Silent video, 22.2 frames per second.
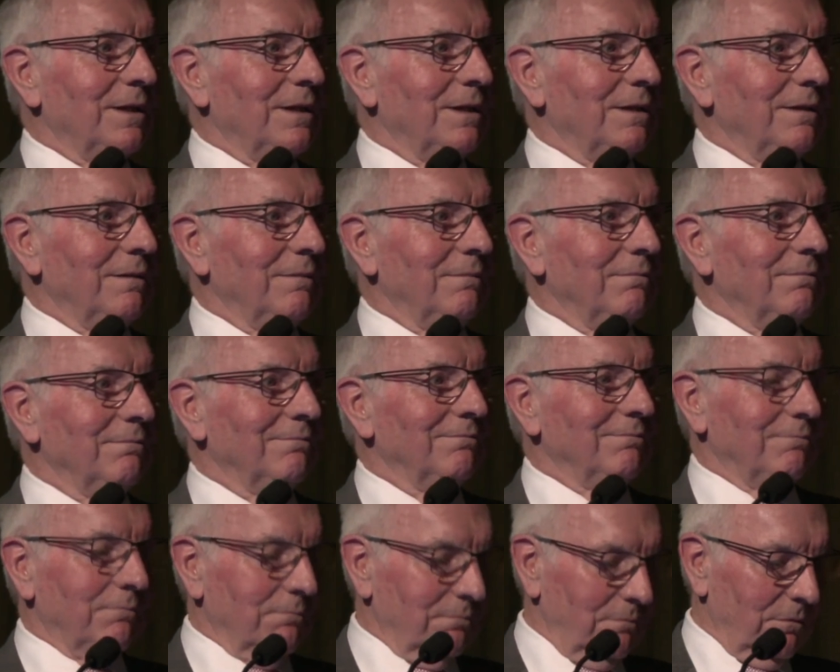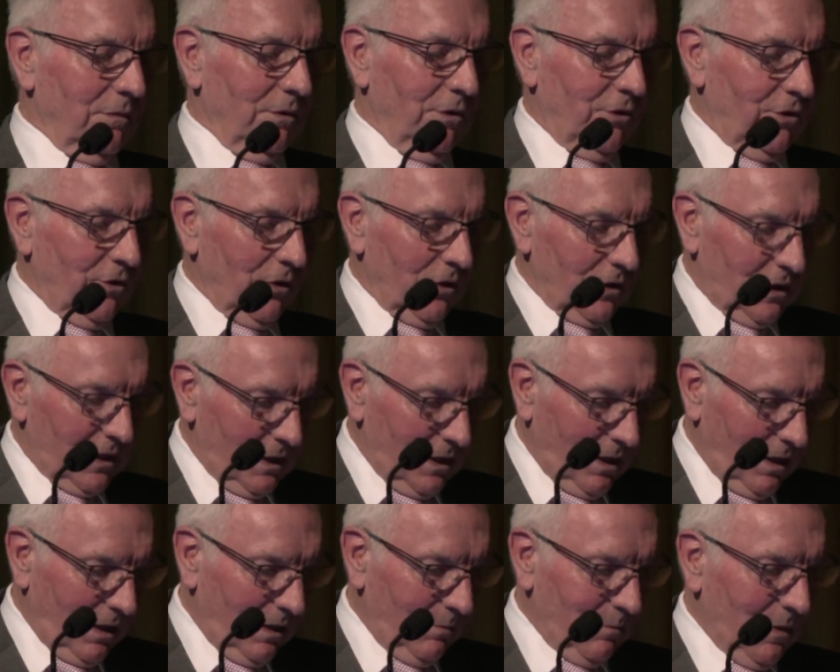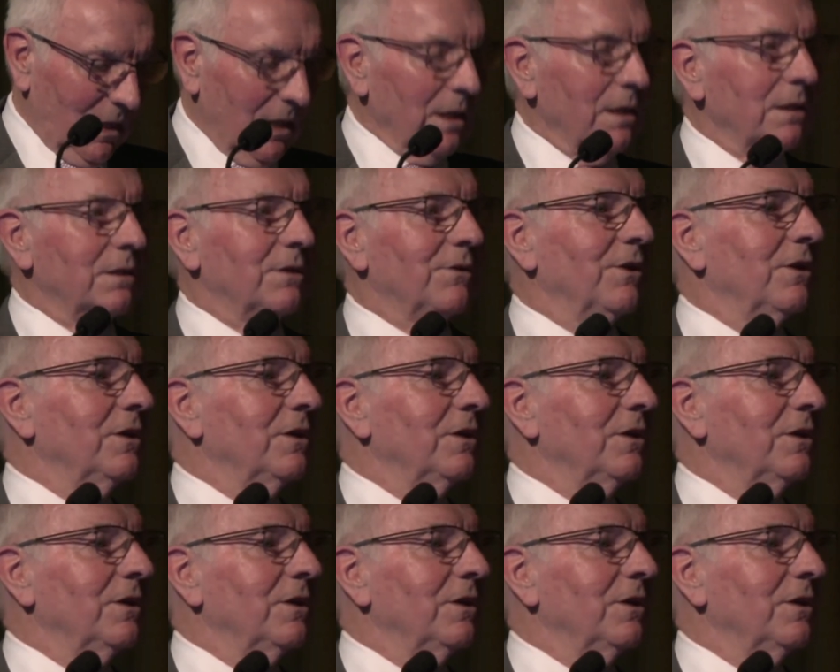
in 35 minutes.